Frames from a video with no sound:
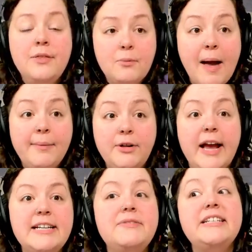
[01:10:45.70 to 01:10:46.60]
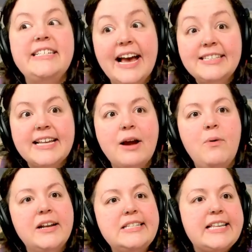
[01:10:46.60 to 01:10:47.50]
rabbit hole activities. Yes, I
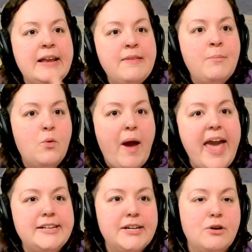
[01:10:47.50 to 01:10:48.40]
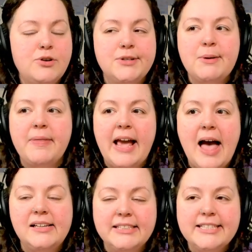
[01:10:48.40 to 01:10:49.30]
want to send them away to go do something
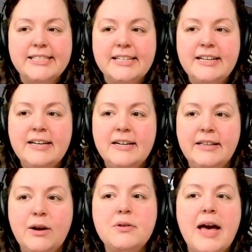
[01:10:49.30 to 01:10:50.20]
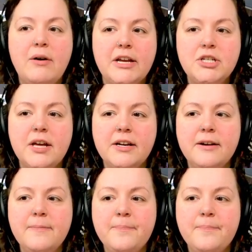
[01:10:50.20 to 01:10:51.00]
else, like without each other.